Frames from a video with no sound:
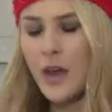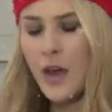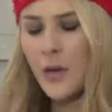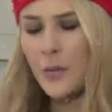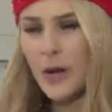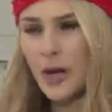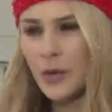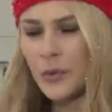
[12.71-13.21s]

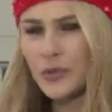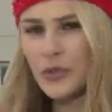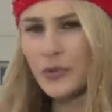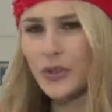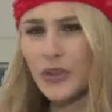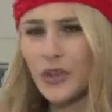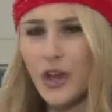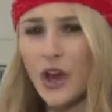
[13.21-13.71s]
Mark, we're
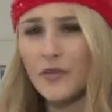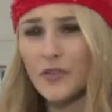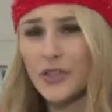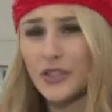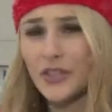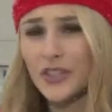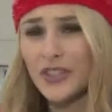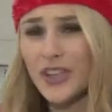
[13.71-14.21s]
told that the
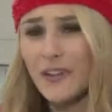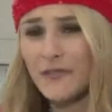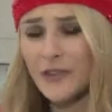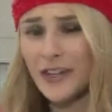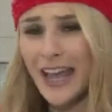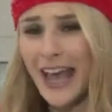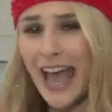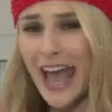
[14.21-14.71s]
officer
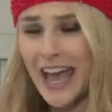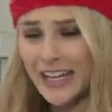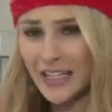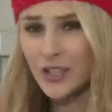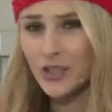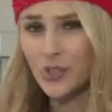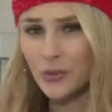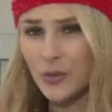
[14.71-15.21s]
suffered a head
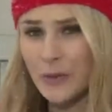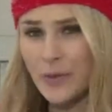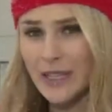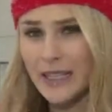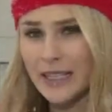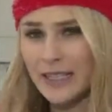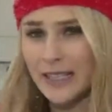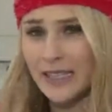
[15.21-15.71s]
injury,
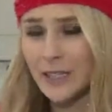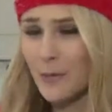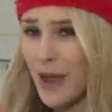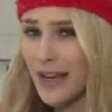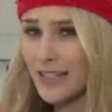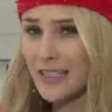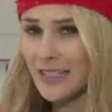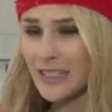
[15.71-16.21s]
but he's
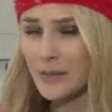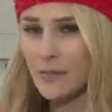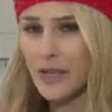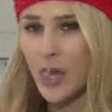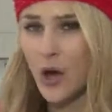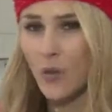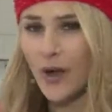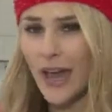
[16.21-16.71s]
expected to
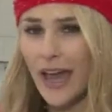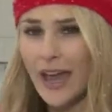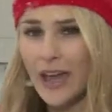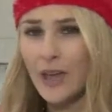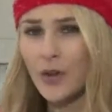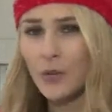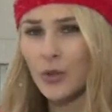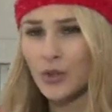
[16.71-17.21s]
be
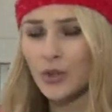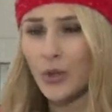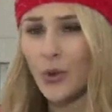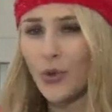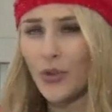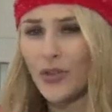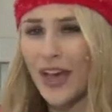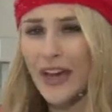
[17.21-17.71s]
okay. We're
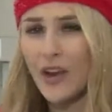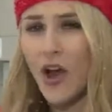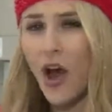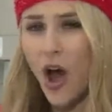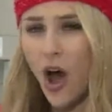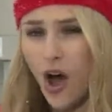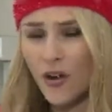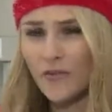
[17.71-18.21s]
told that
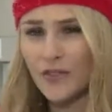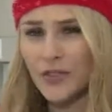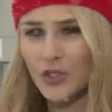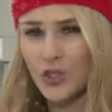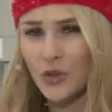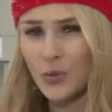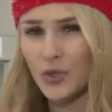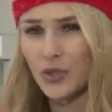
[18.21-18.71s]

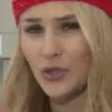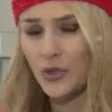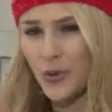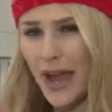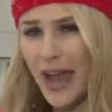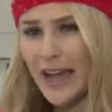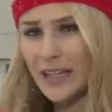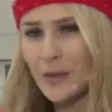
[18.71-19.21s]
officer was
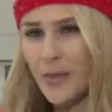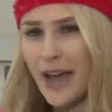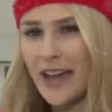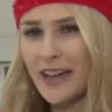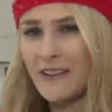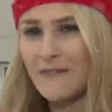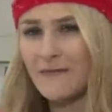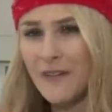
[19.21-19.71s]
dragged by
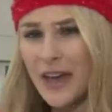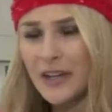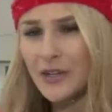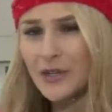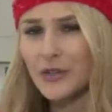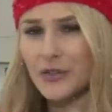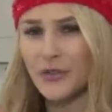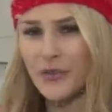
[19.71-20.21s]
an
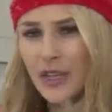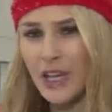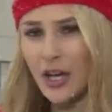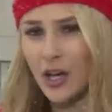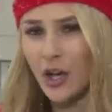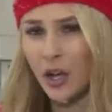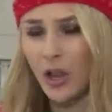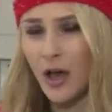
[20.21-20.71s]
offender's
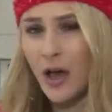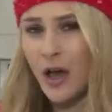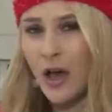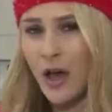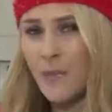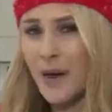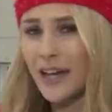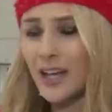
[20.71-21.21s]
vehicle
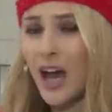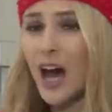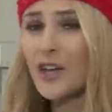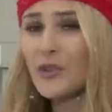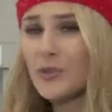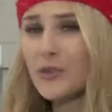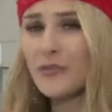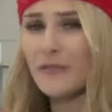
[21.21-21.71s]
about
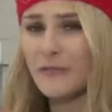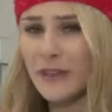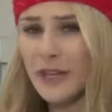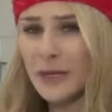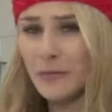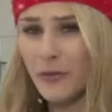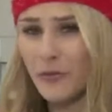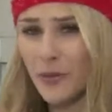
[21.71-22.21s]
100
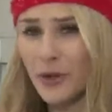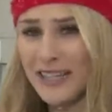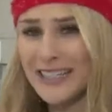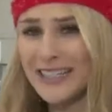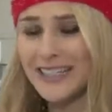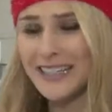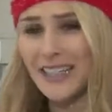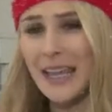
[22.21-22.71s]
feet before
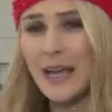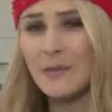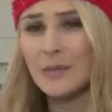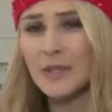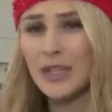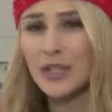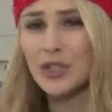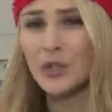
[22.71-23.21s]
he
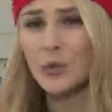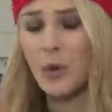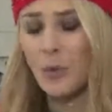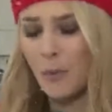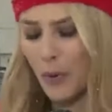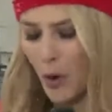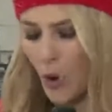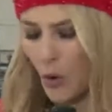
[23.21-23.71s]
slammed into
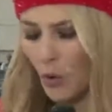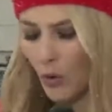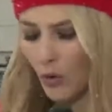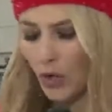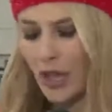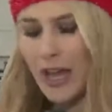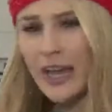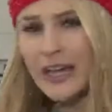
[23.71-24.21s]
a
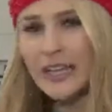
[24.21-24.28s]
pole.